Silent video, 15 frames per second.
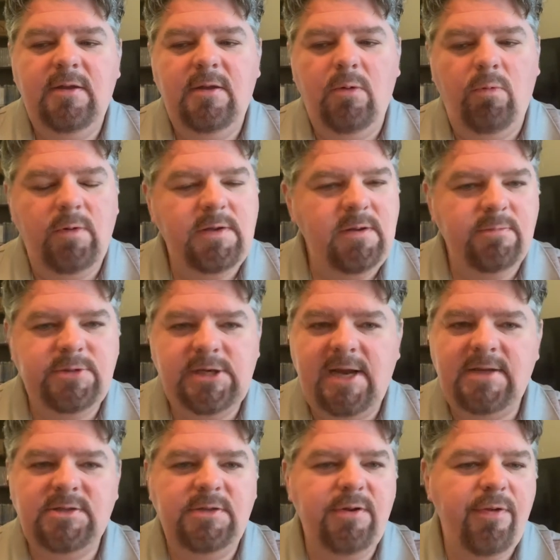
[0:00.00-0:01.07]
William
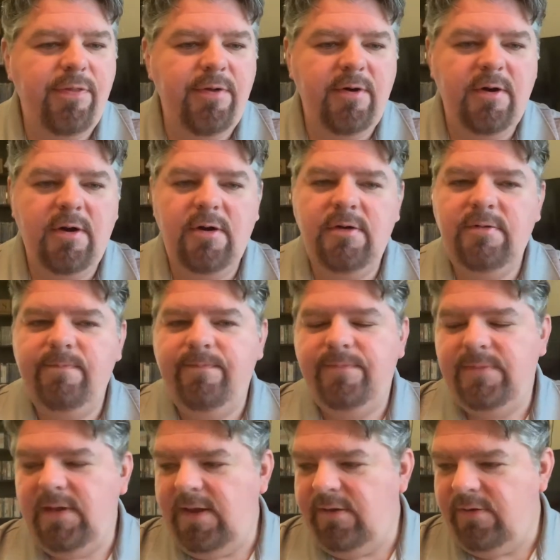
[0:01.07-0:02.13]
Jackson III,
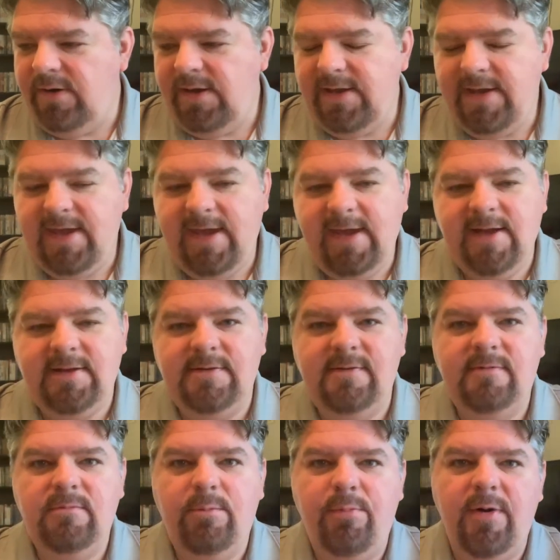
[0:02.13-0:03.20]
either he can't
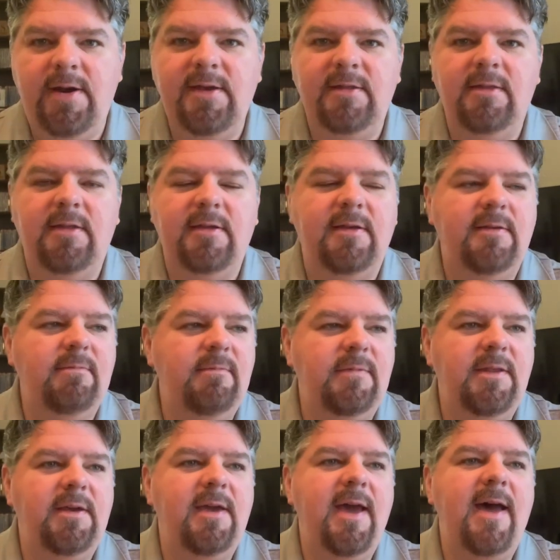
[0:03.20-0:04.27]
bring
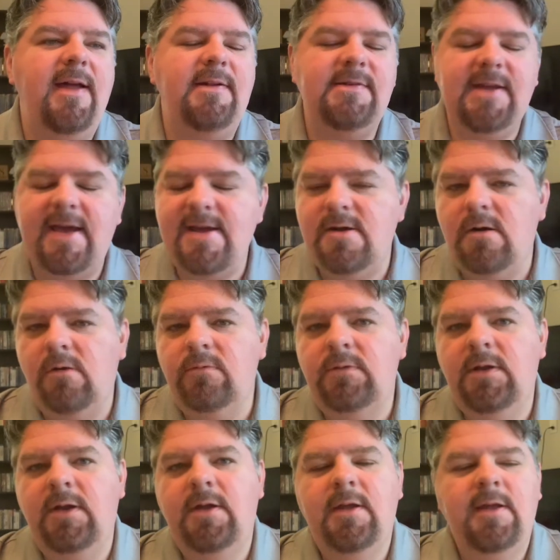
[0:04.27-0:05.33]
the guy
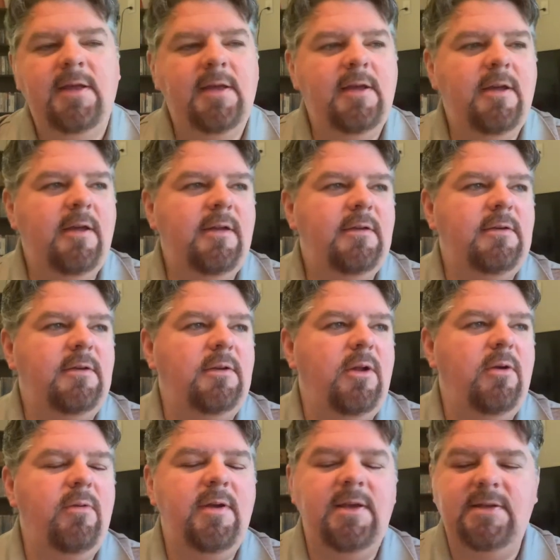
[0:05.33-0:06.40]
down, you
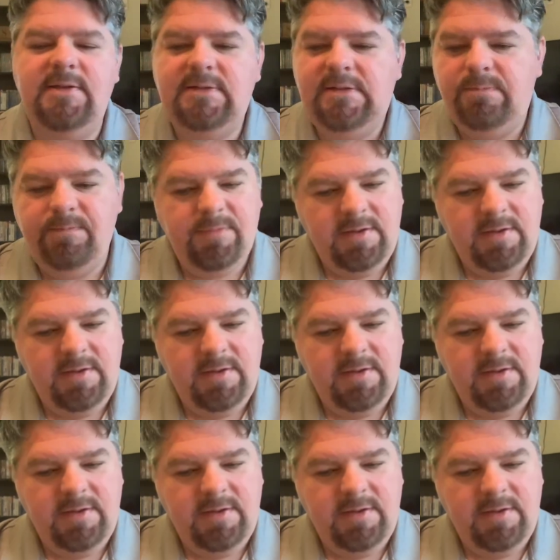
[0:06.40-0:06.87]
know, he's